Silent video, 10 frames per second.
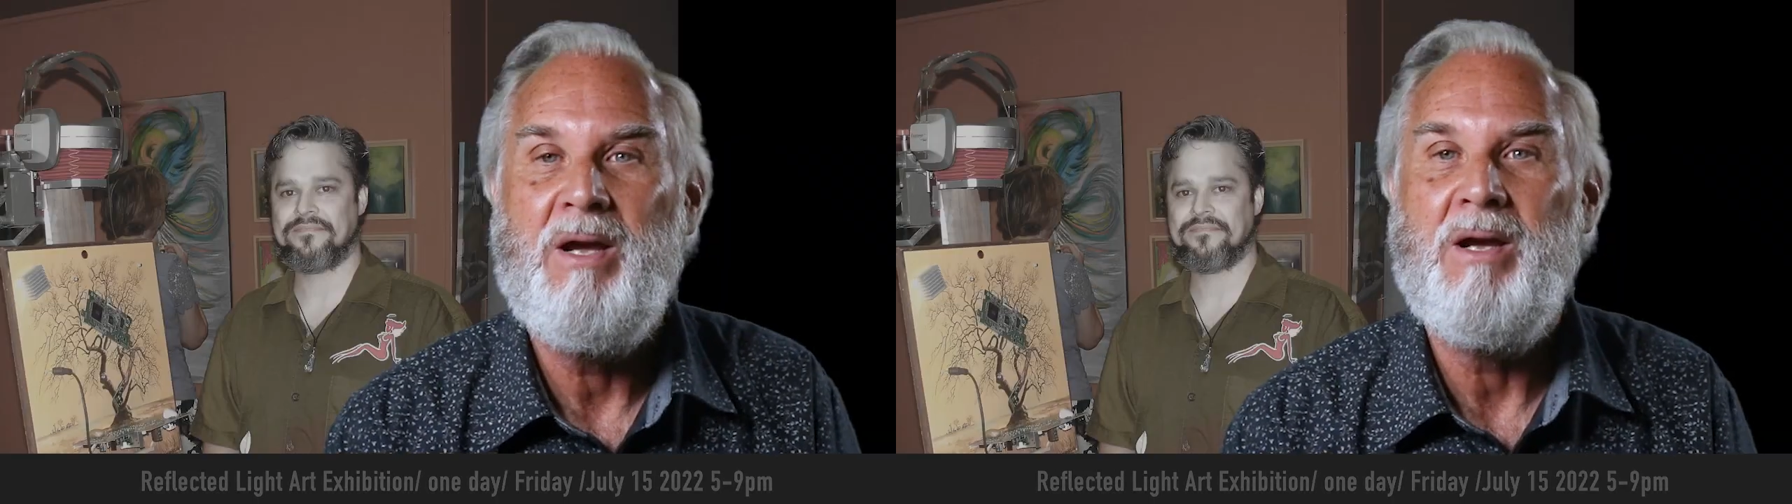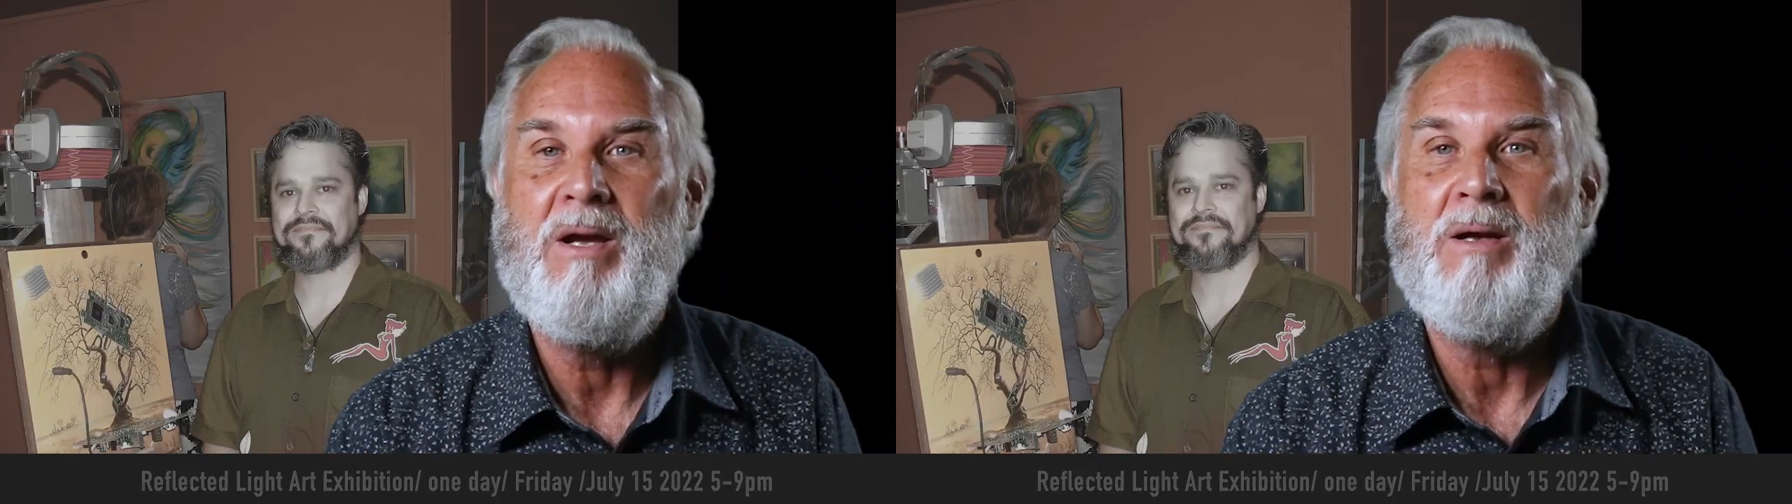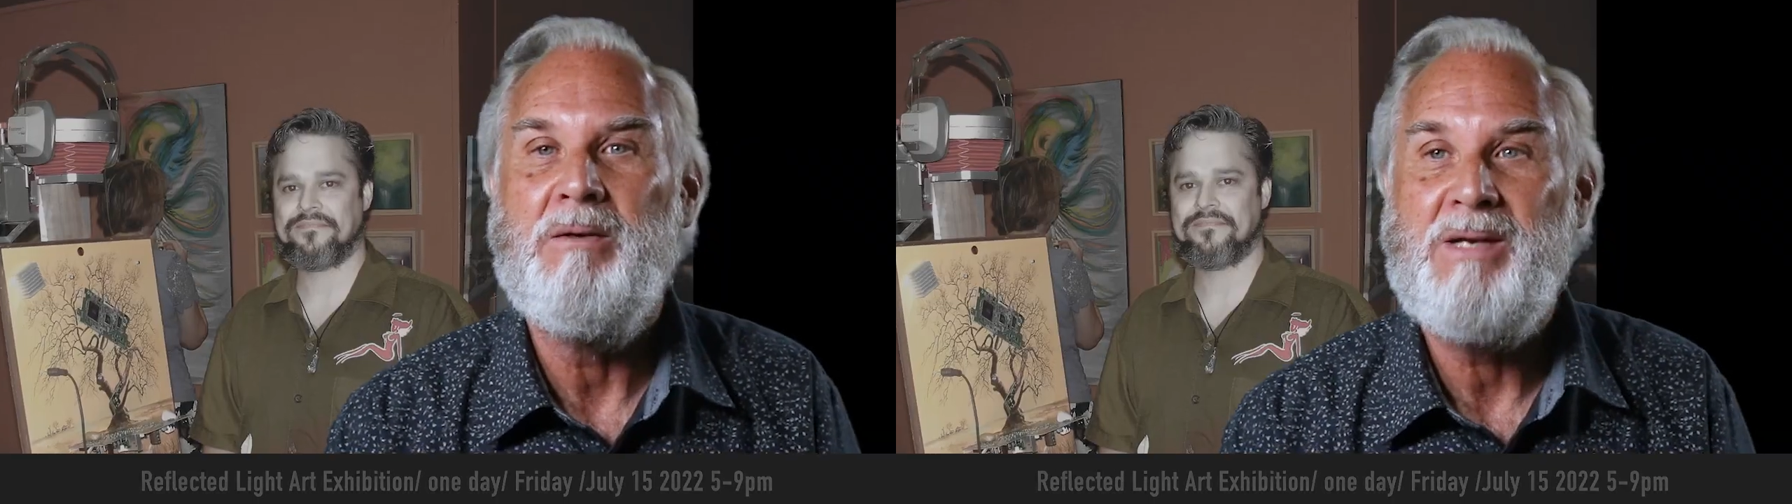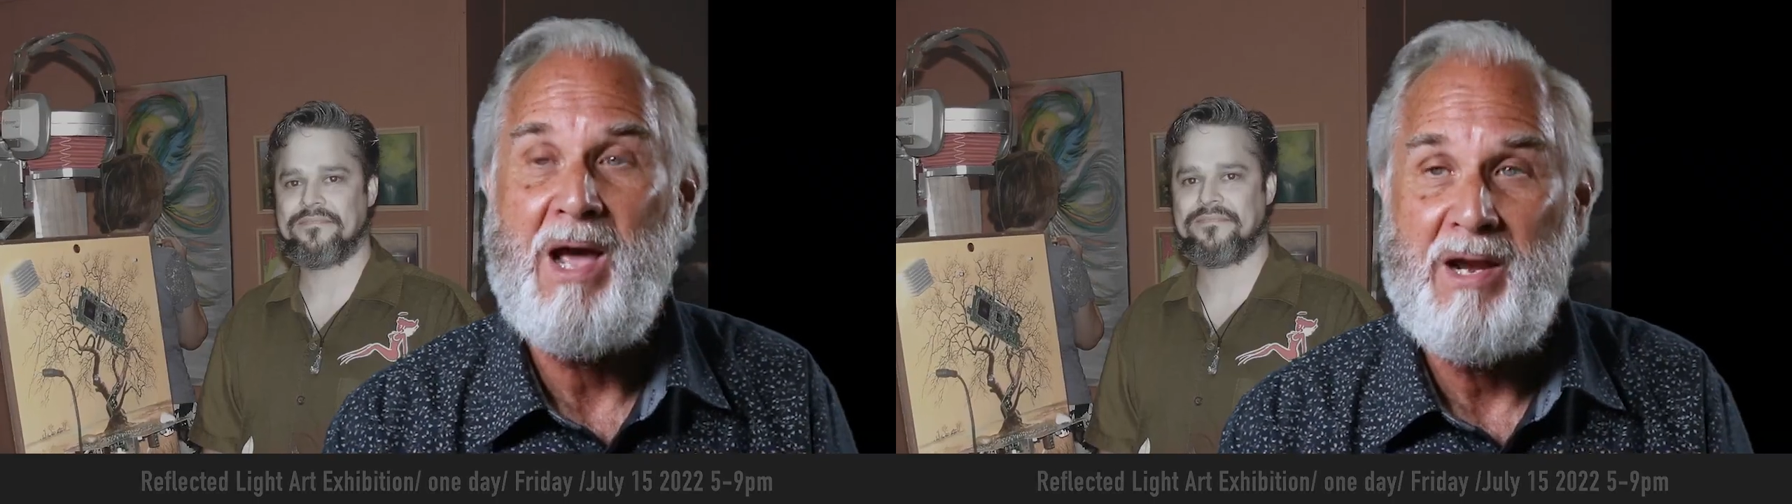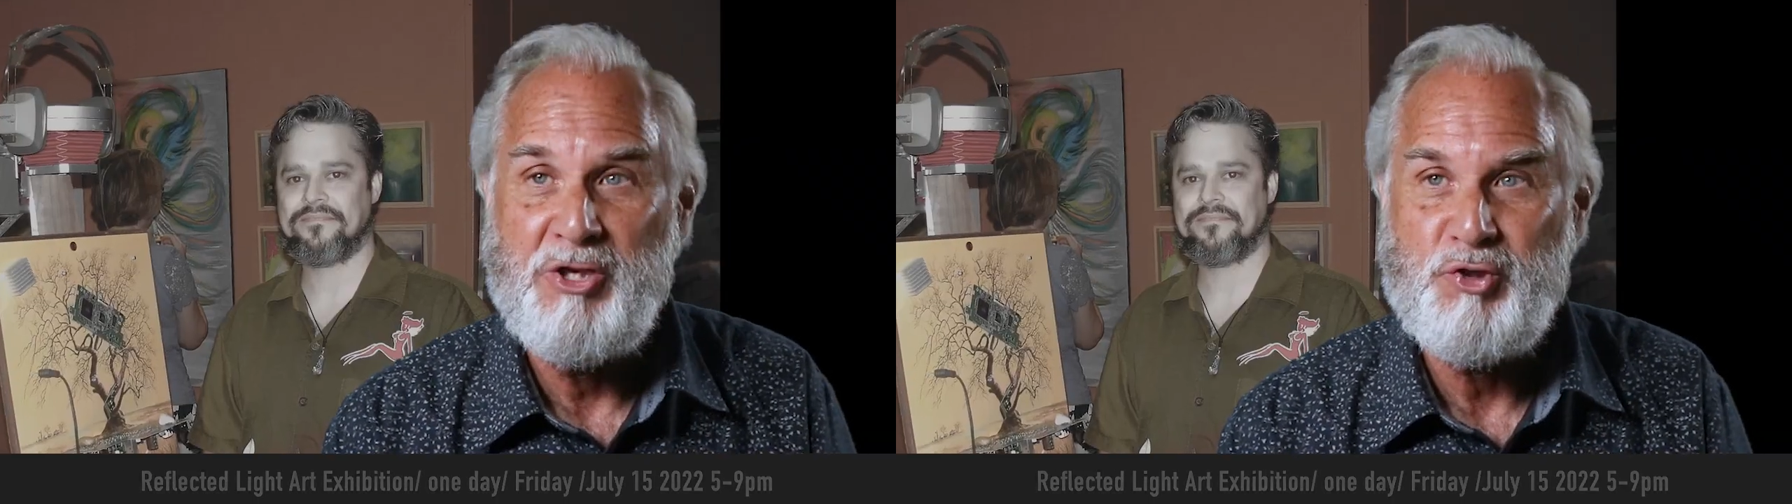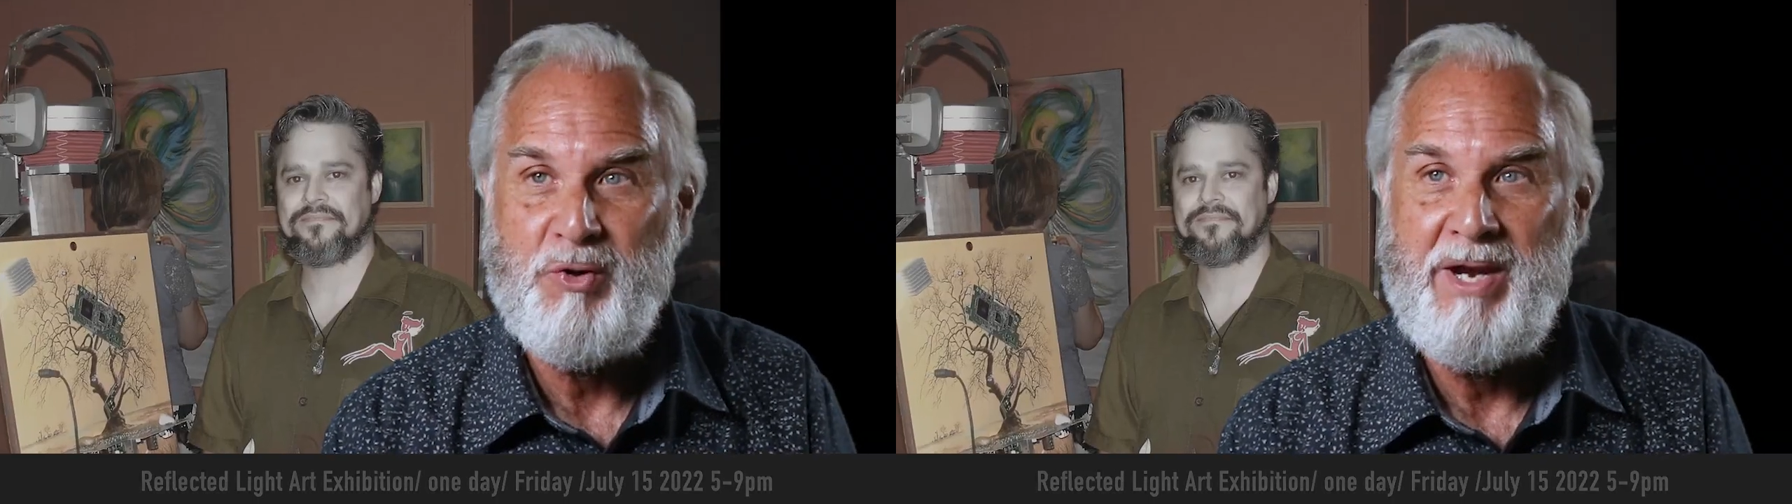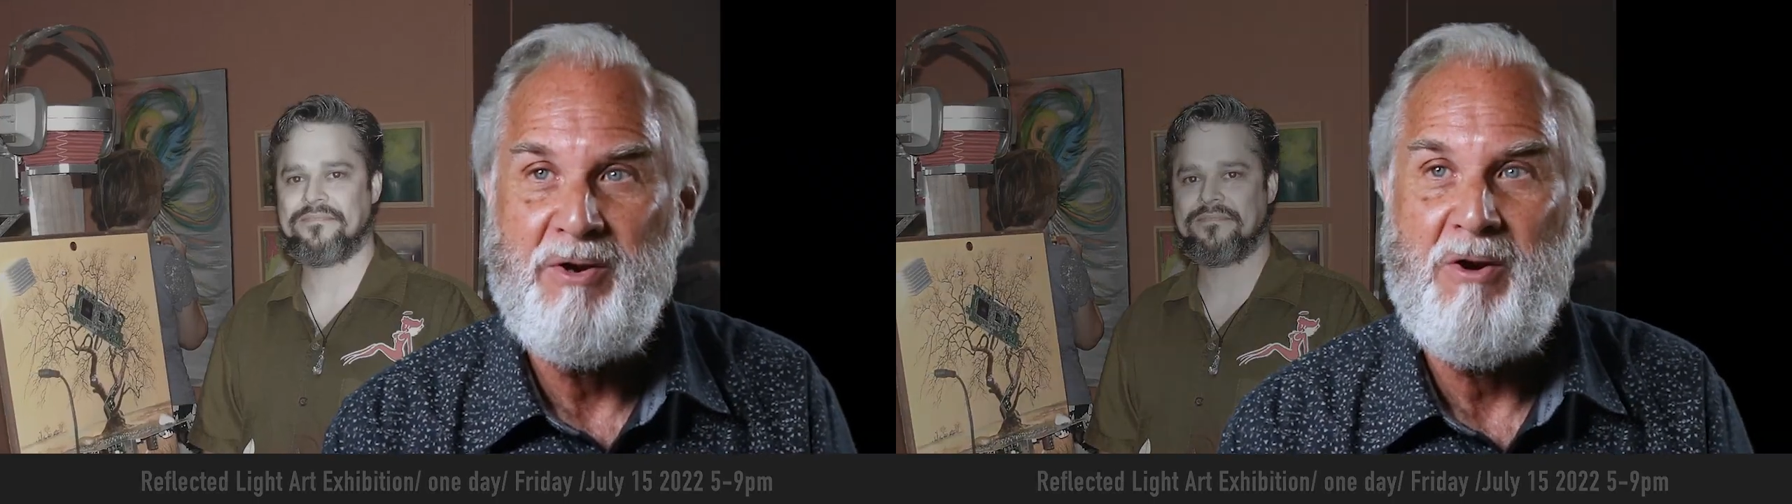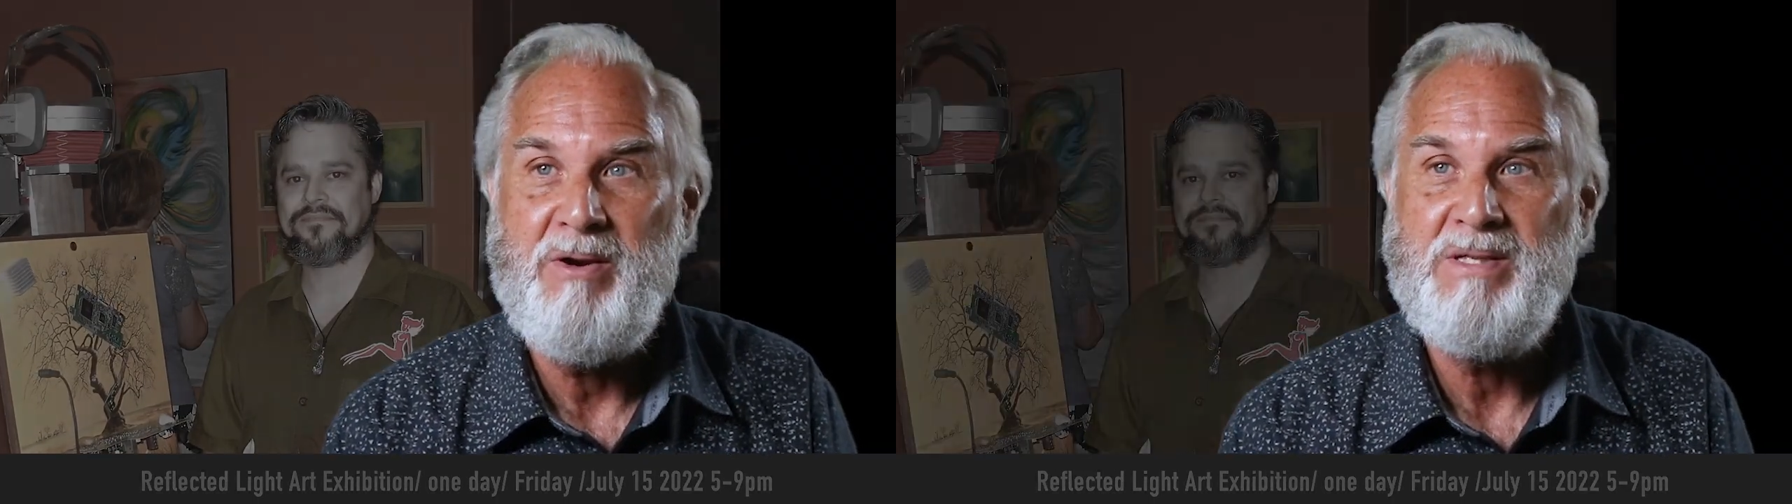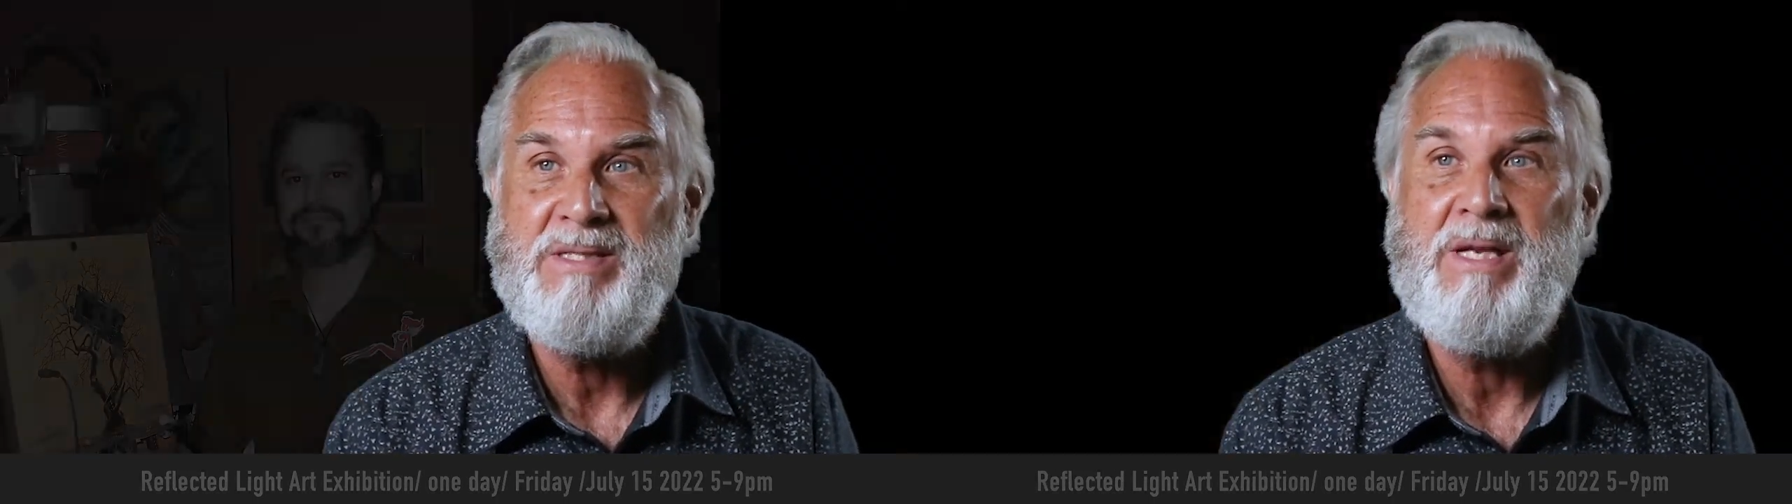uh, college trained artists,